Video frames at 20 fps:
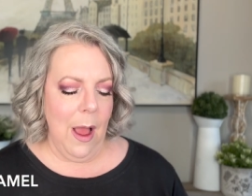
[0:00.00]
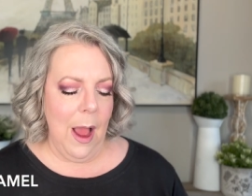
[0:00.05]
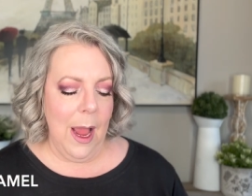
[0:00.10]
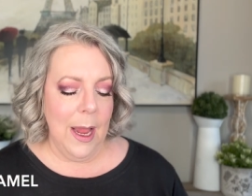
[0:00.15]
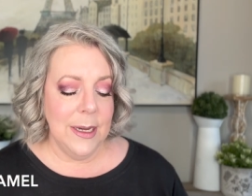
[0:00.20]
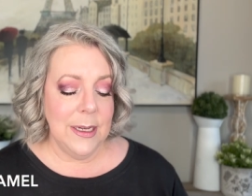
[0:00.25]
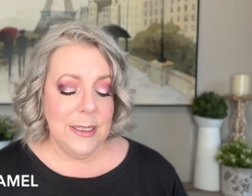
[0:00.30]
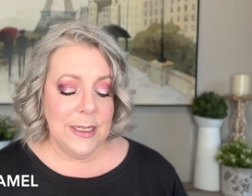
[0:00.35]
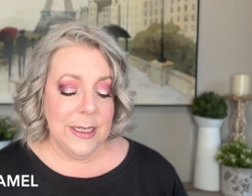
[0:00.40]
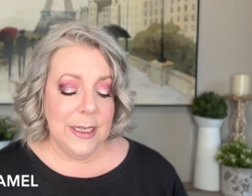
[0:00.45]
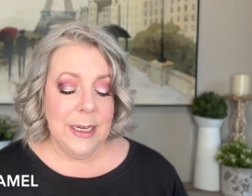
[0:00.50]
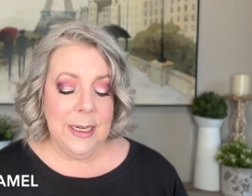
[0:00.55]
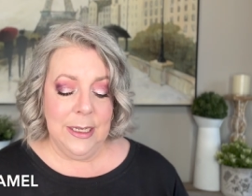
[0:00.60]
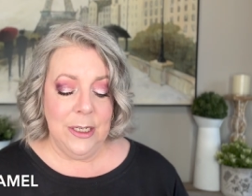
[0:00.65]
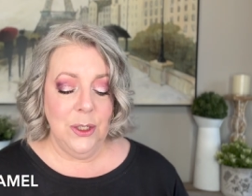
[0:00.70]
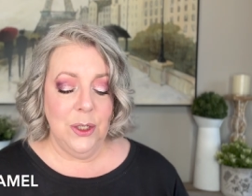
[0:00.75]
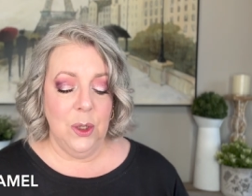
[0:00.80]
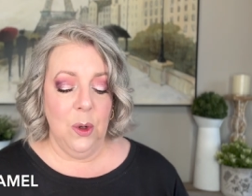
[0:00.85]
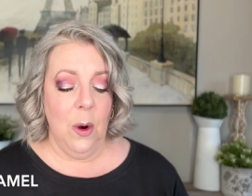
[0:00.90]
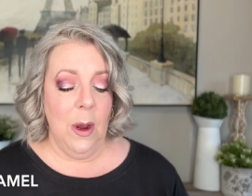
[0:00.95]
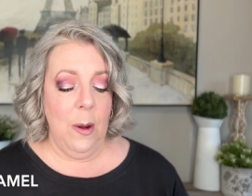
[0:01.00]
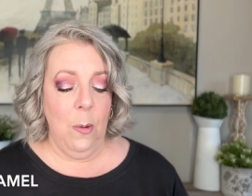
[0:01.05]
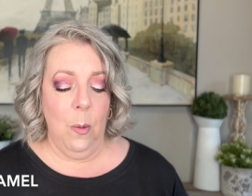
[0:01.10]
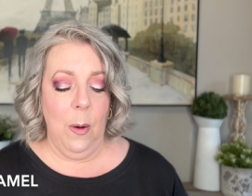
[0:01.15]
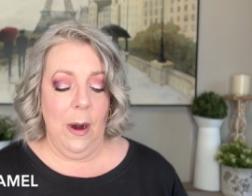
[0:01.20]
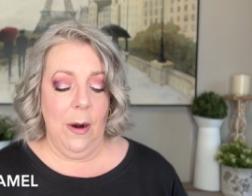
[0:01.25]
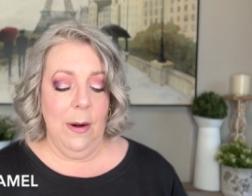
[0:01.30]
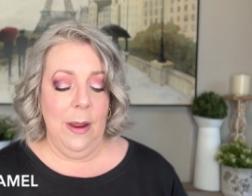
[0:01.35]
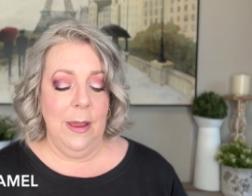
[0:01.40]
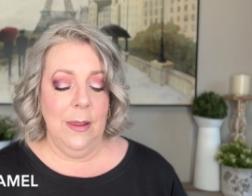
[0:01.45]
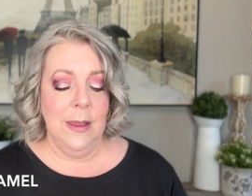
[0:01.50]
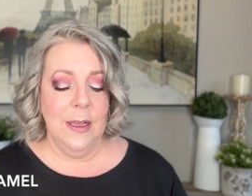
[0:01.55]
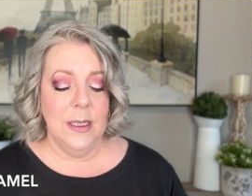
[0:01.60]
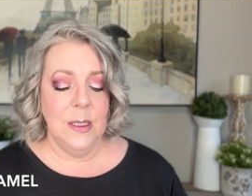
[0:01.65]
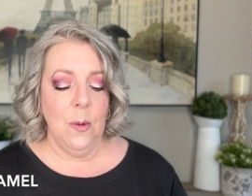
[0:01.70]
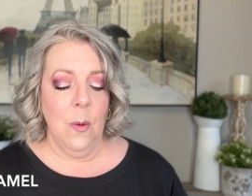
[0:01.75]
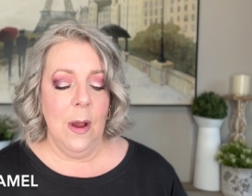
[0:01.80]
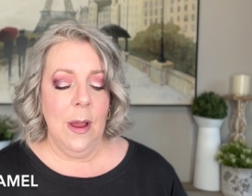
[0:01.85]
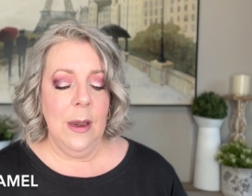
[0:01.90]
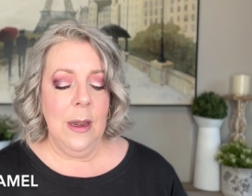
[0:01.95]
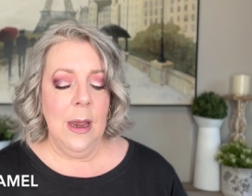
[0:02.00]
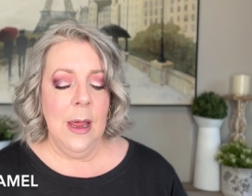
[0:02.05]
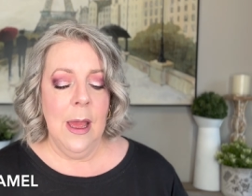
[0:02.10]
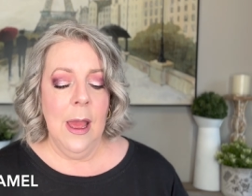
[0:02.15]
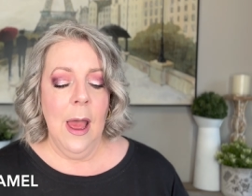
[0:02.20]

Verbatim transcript: I did enjoy wearing this one.